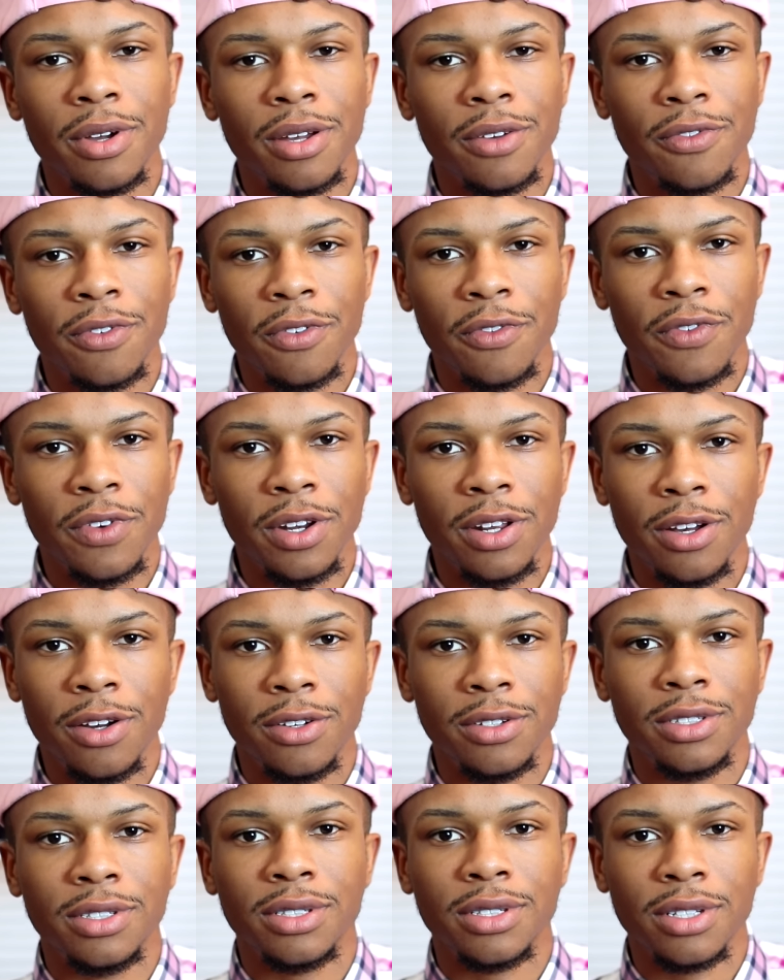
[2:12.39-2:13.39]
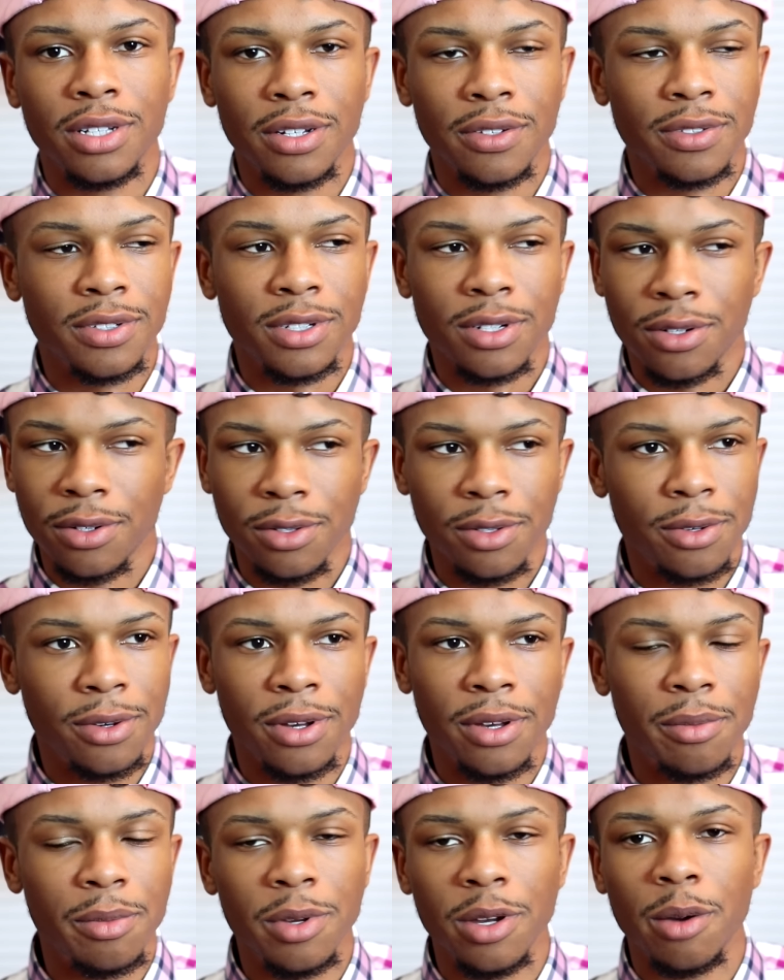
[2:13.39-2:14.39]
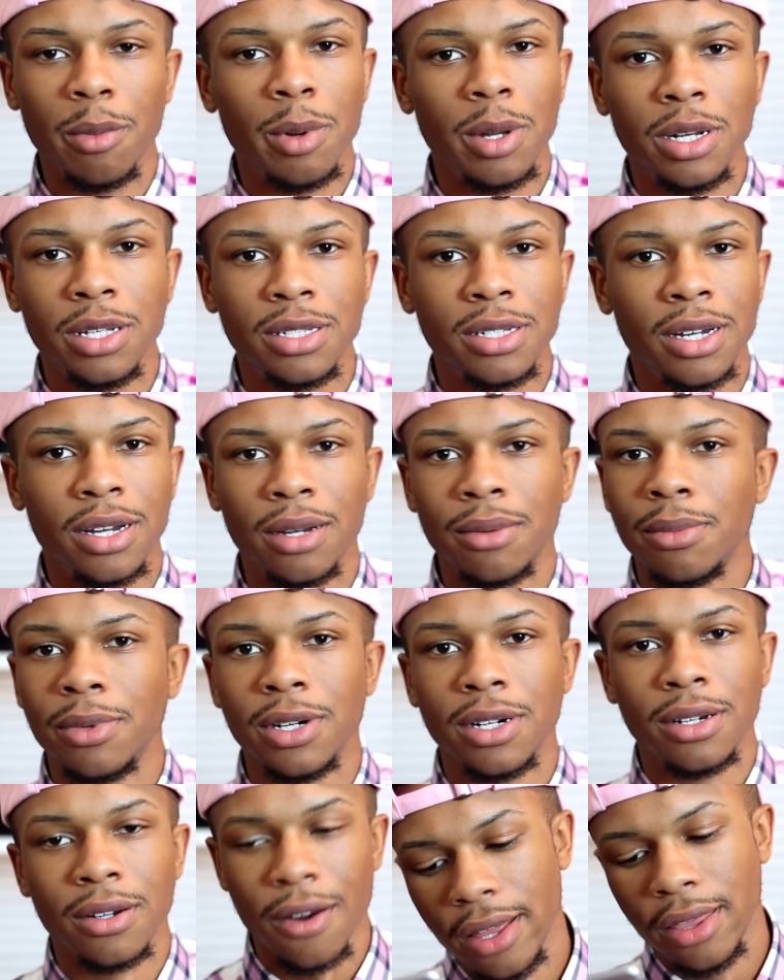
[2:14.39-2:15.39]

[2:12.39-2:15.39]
for videos and stuff, so you can hit me up anytime, bro.